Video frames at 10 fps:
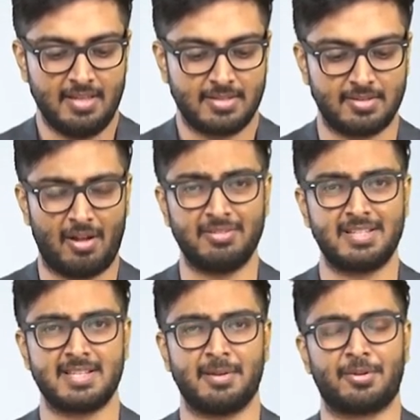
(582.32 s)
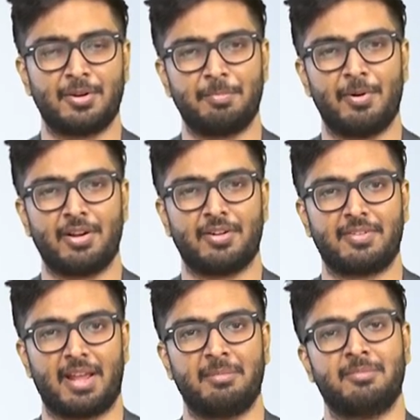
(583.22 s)
So now this is a good point
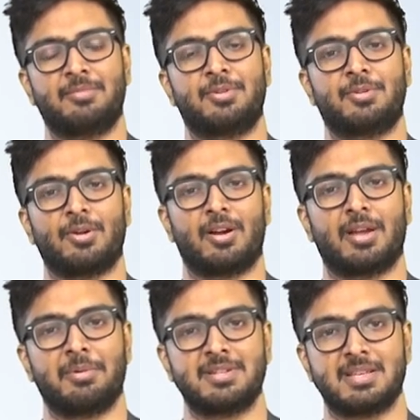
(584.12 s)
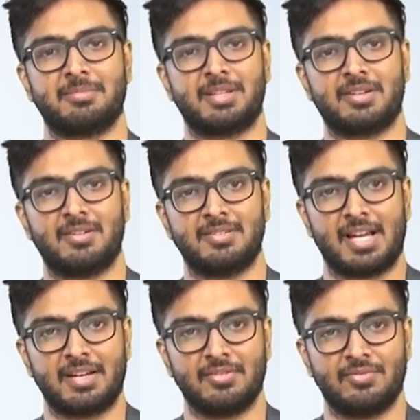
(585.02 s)
of time to talk about something called
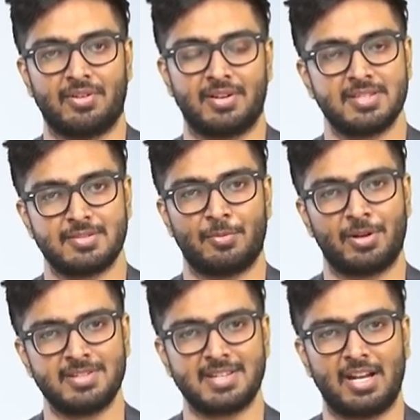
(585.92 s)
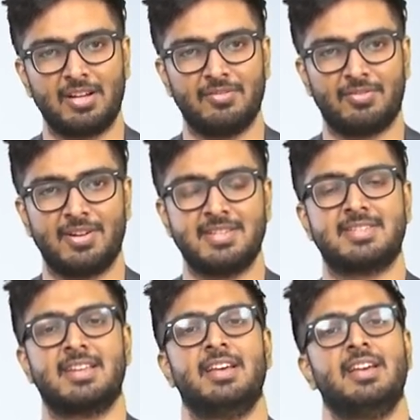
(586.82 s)
random forest. What is random
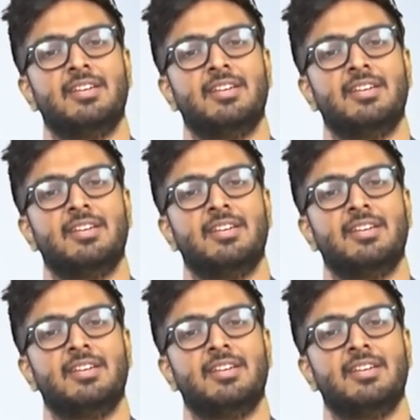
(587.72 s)
forest?